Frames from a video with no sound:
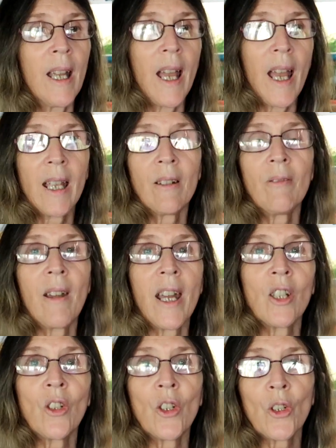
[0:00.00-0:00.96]
hang
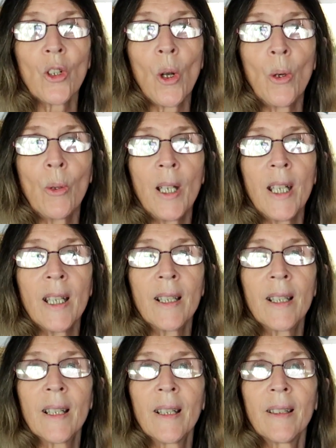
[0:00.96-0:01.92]
around your shoulders,
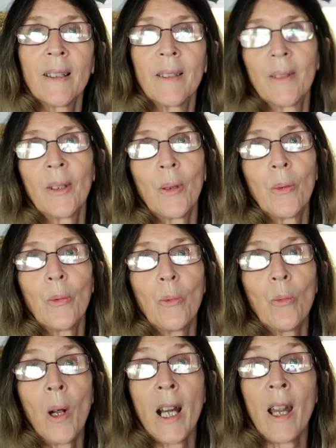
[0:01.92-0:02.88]

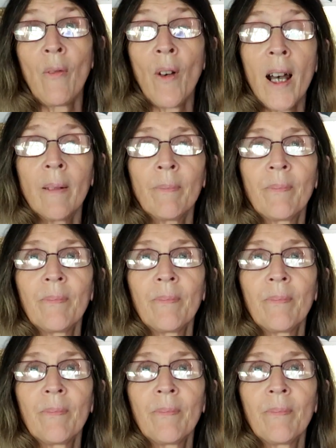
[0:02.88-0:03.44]
whatever.